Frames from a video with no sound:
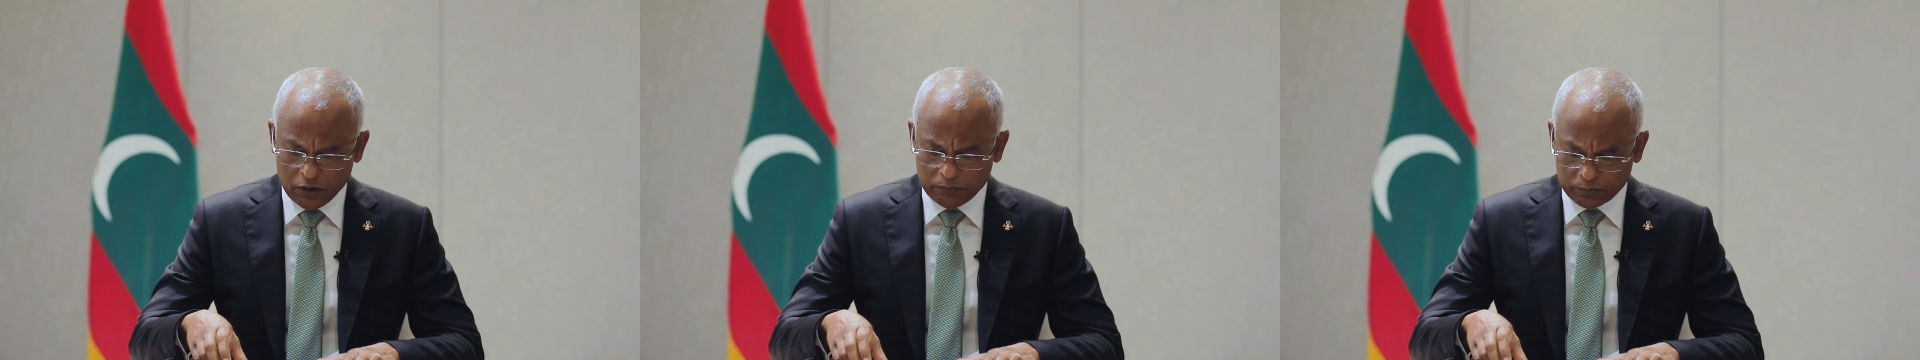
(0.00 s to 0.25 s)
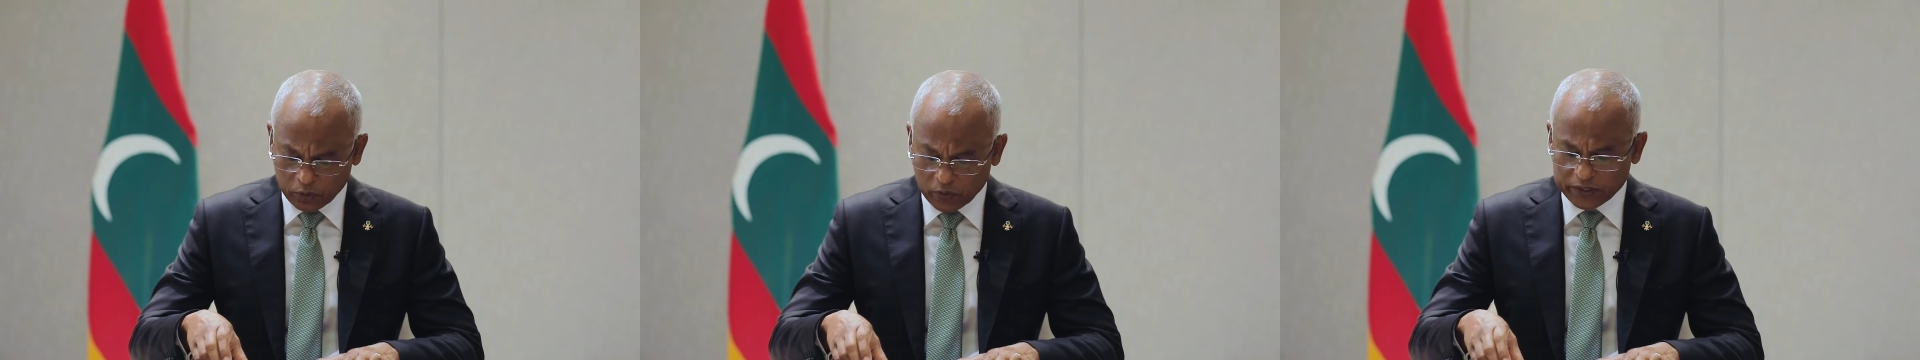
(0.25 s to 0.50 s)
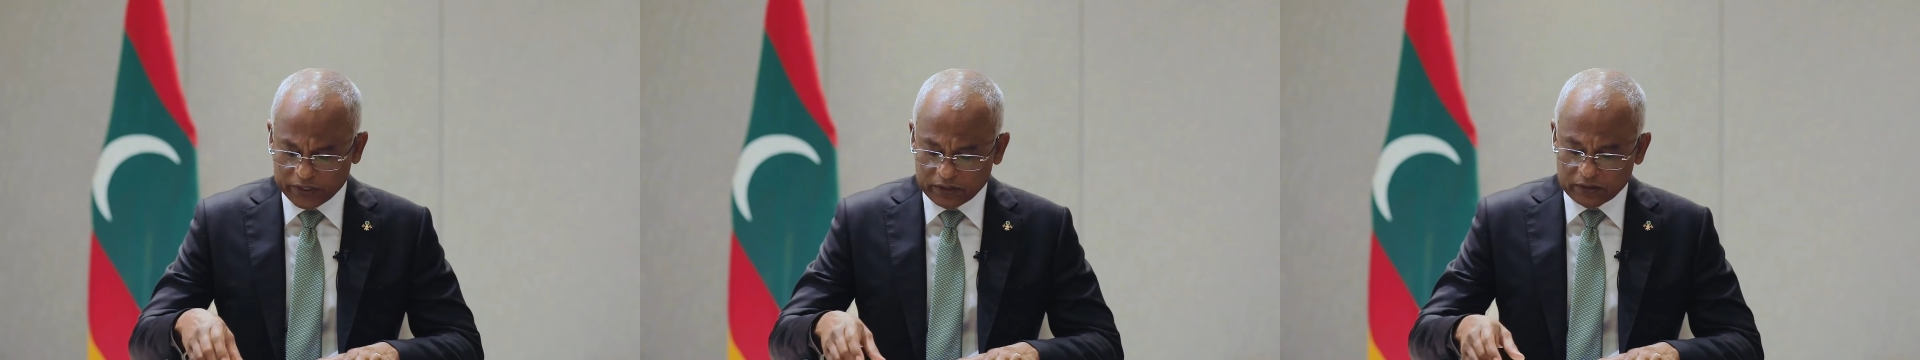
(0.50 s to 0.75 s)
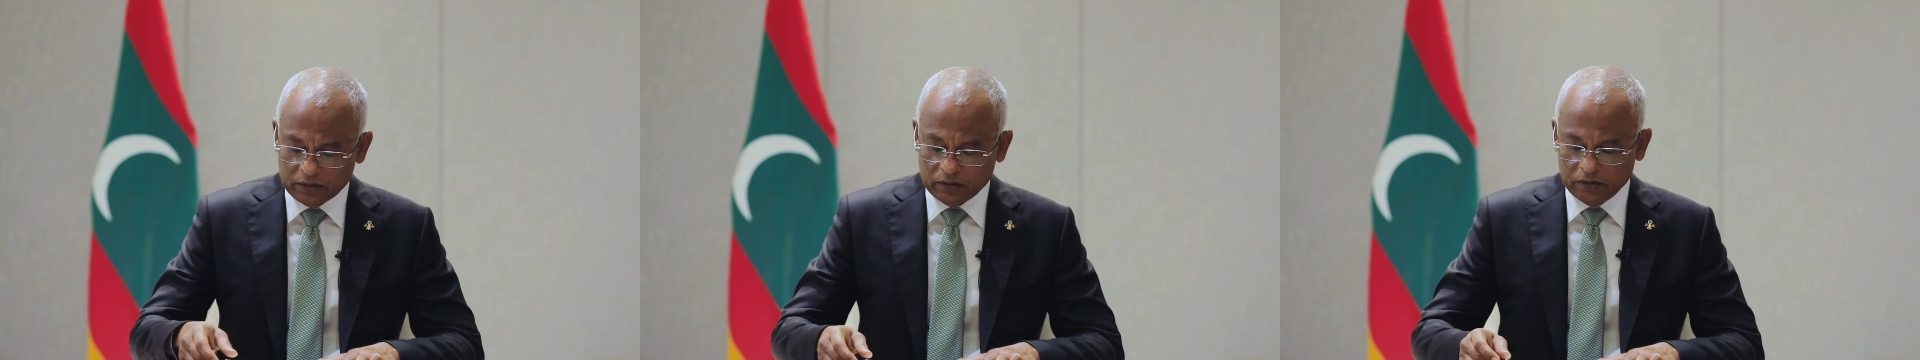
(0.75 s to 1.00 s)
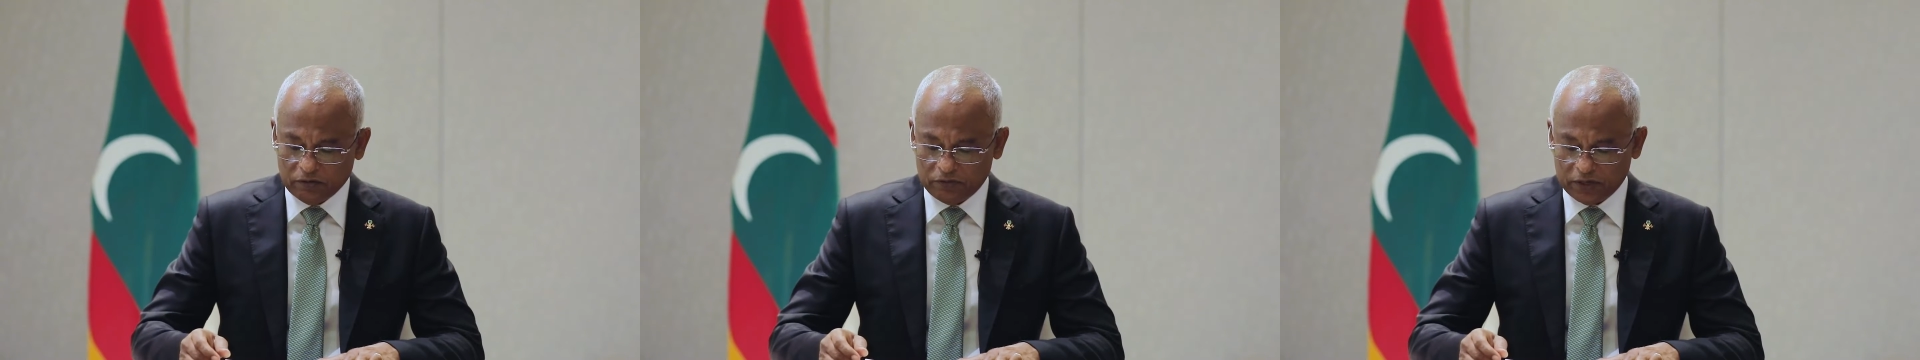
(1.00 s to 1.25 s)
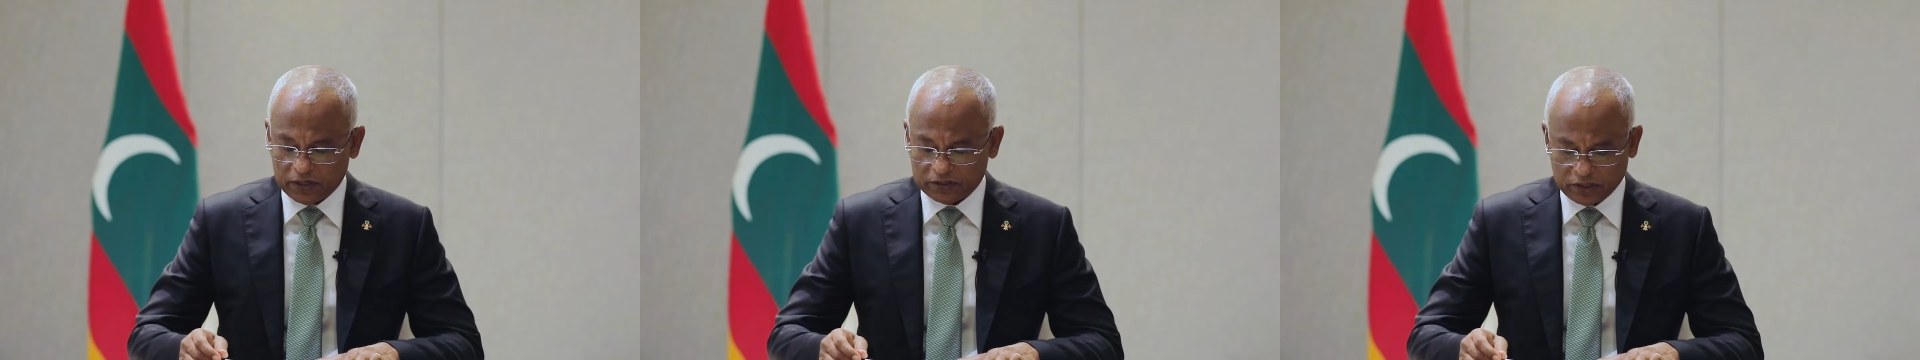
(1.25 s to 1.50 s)
provided
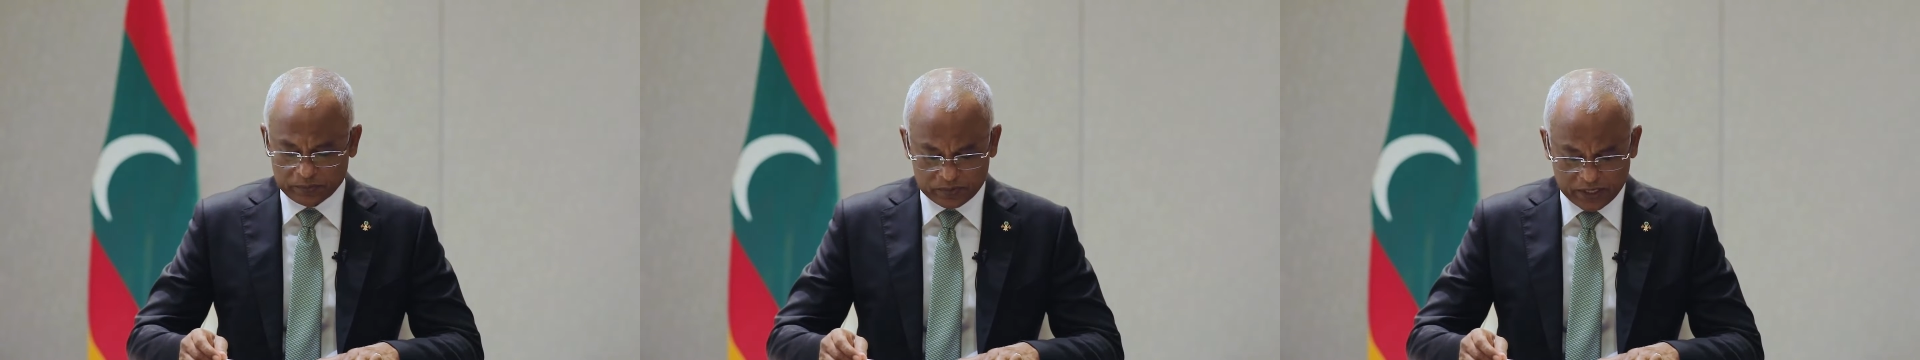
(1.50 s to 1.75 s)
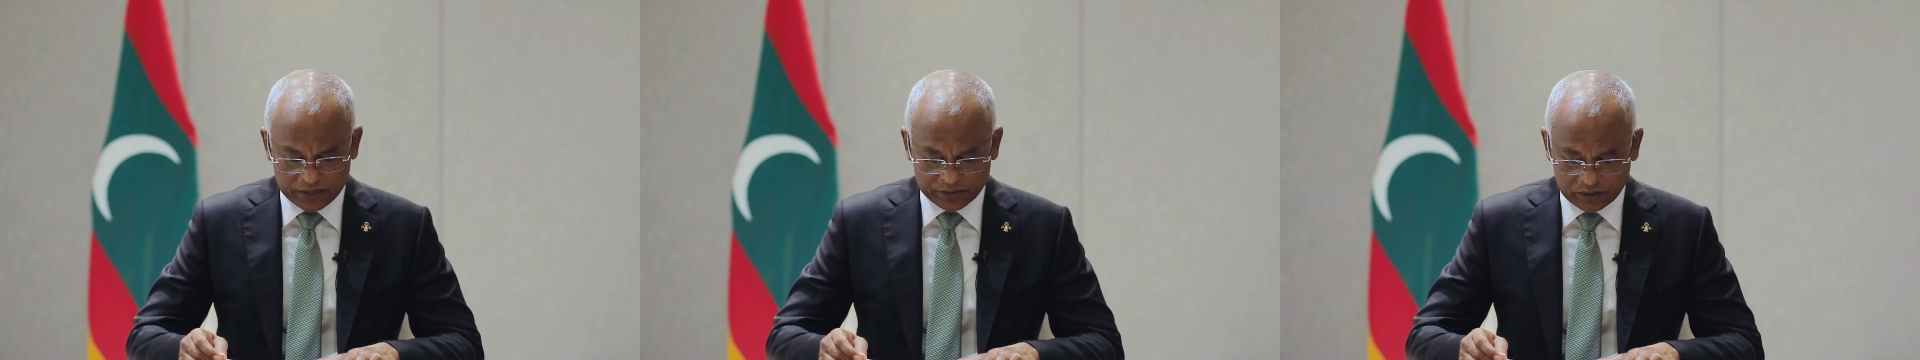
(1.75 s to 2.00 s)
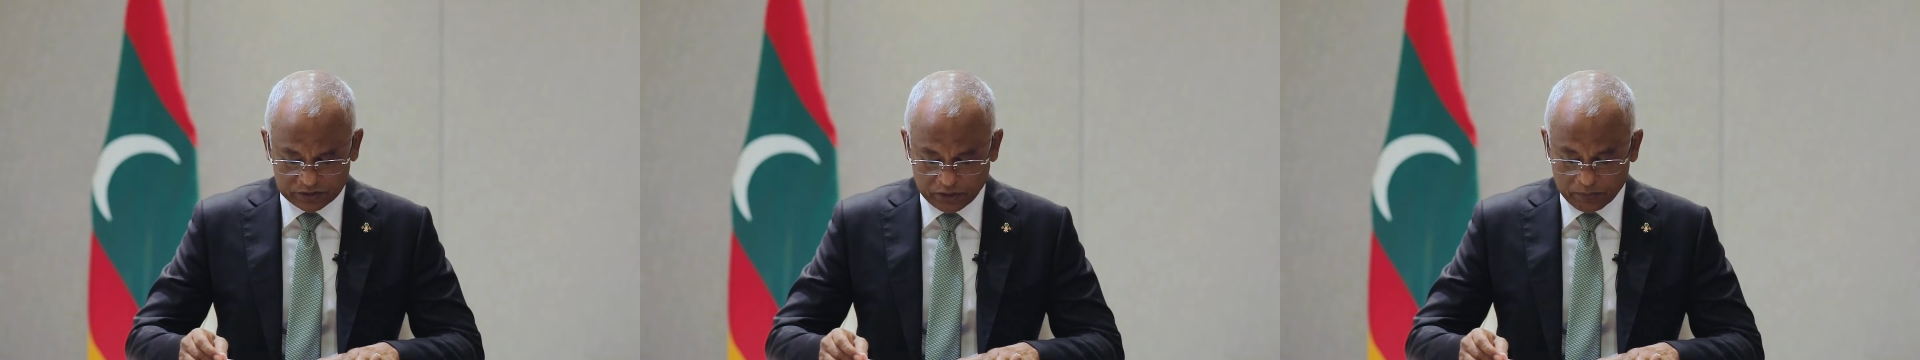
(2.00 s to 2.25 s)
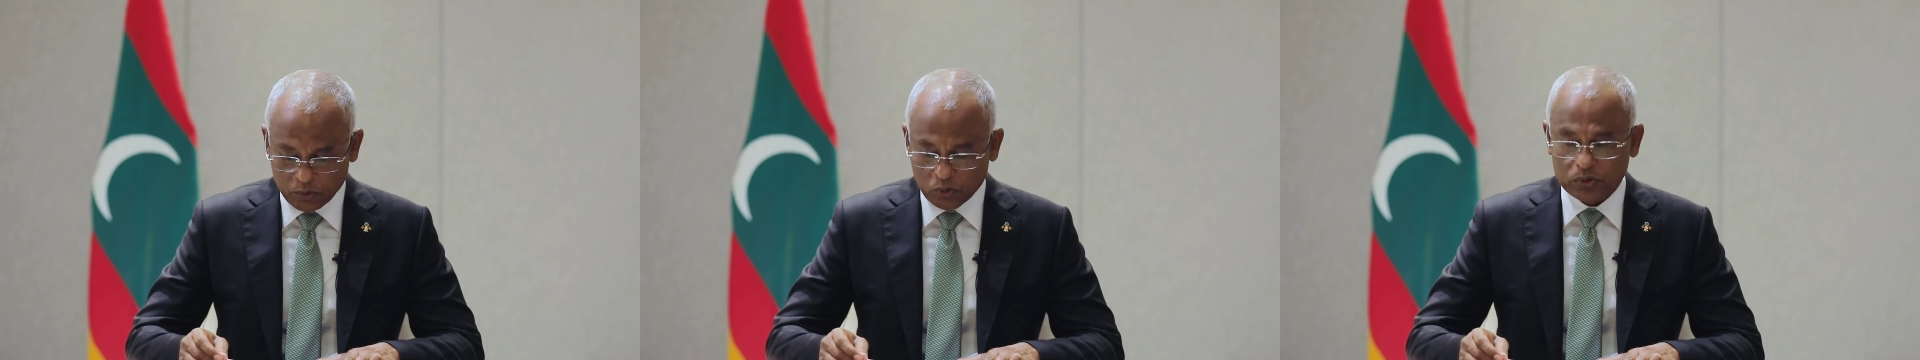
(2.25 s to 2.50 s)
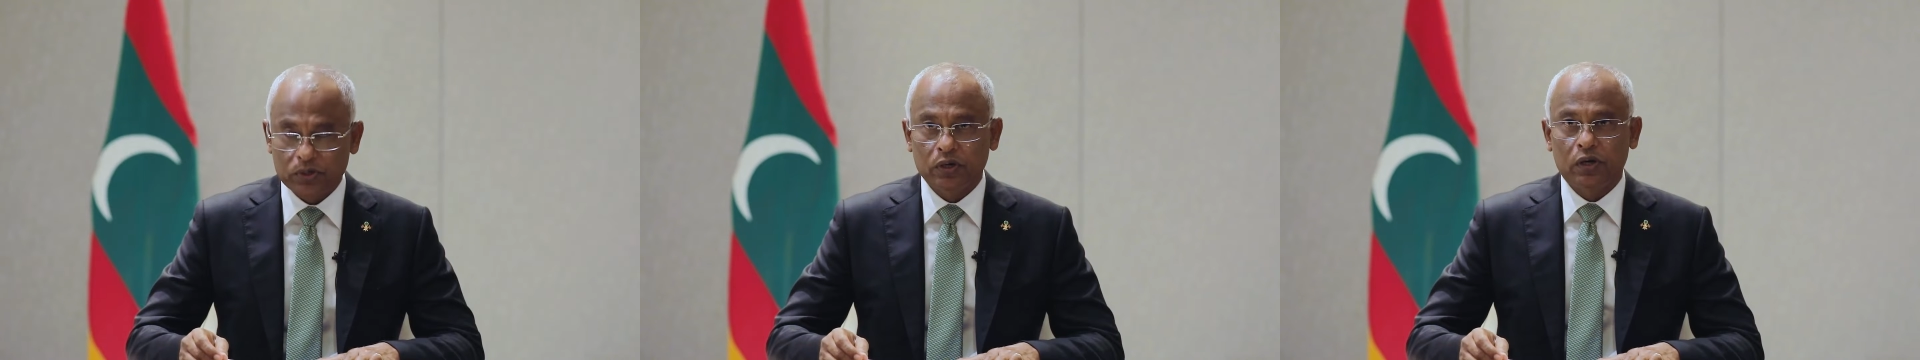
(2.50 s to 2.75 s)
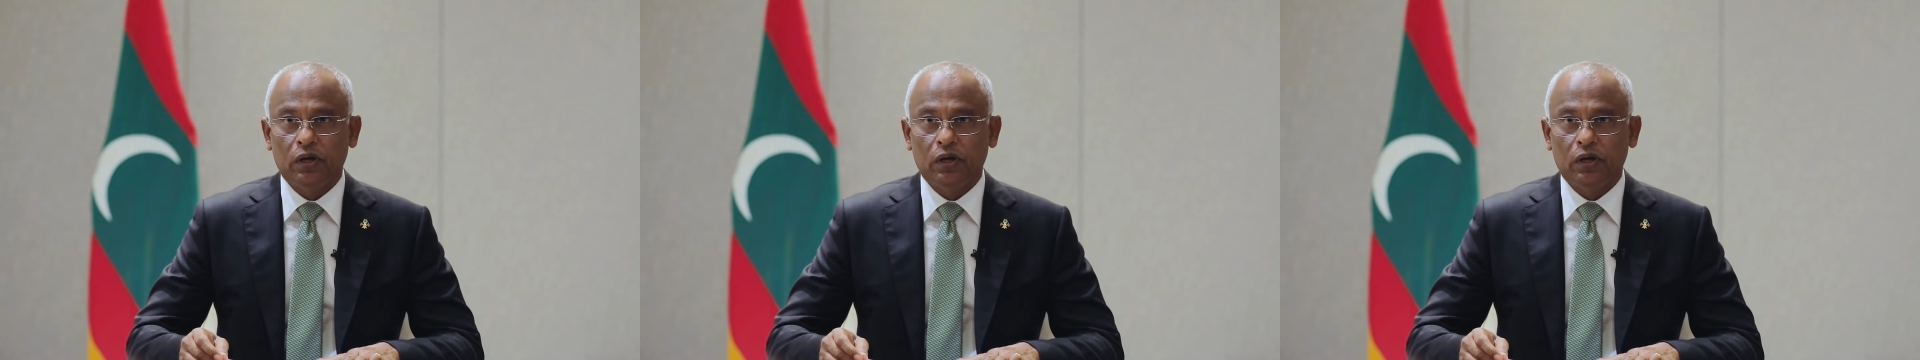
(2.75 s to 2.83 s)
we get substantial support